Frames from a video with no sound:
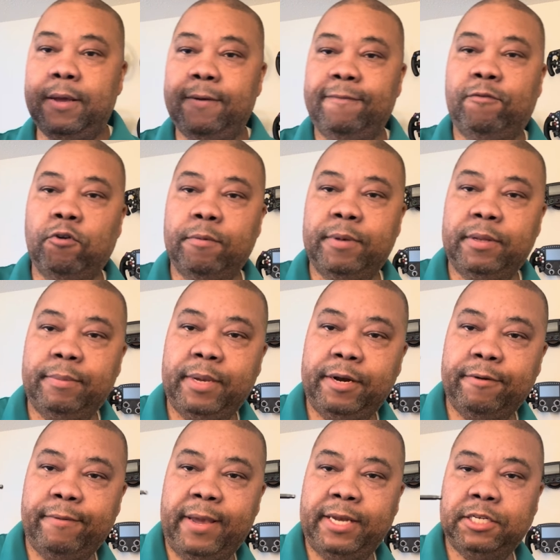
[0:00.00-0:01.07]
4mm
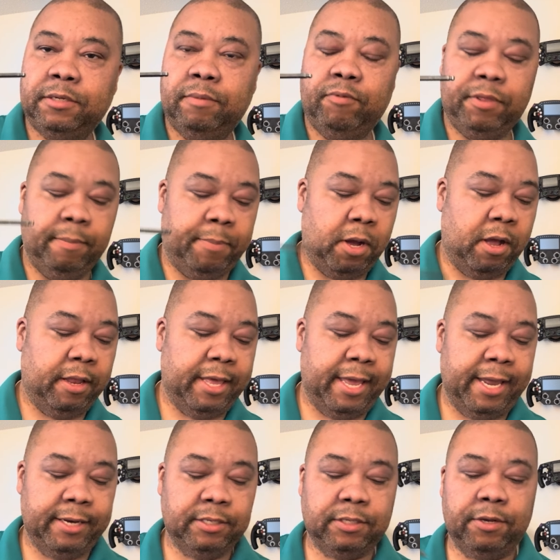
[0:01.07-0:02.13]
wrench with a ball
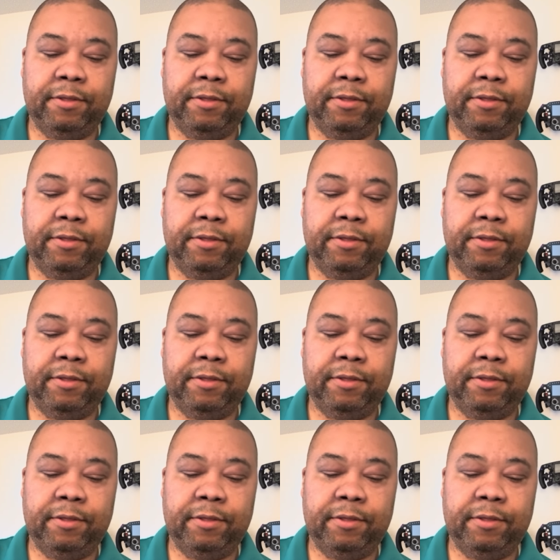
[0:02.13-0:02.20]
end so